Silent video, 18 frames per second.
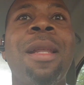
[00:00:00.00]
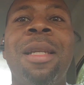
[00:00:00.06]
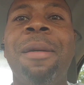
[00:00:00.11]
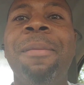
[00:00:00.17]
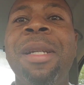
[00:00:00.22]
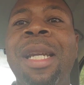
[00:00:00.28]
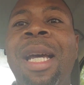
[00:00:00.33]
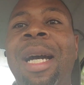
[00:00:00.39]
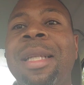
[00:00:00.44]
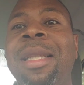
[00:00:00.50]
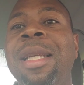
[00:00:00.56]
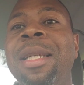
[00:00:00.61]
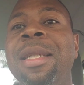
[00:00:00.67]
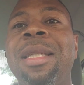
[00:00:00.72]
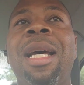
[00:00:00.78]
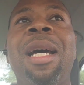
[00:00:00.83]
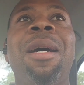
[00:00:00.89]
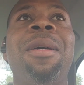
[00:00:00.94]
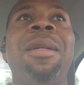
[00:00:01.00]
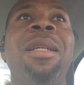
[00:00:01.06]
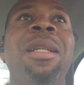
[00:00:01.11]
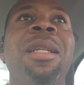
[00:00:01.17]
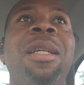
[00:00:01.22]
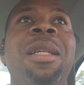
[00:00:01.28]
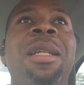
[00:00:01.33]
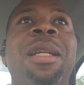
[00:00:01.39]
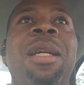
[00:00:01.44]
let me knock these out and
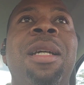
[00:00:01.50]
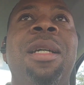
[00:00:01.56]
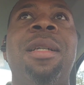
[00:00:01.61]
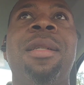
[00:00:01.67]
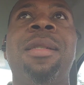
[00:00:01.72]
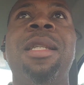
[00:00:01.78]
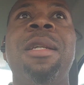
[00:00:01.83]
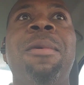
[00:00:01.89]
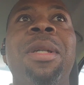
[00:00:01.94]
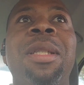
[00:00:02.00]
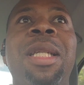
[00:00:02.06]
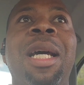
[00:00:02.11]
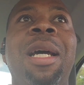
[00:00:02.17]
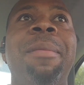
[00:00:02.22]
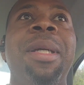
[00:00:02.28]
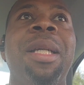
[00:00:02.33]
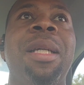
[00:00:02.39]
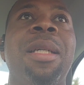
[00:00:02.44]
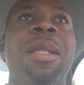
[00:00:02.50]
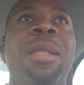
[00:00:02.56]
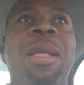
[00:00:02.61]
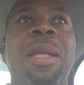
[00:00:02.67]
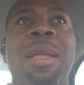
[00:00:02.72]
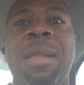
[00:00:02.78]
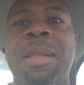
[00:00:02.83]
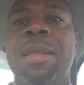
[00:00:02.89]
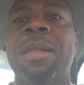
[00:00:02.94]
then uh, see what time it is,
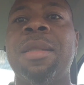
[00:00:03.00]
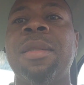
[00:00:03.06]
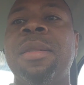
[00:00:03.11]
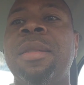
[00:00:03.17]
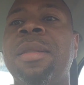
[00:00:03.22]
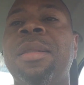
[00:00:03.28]
cause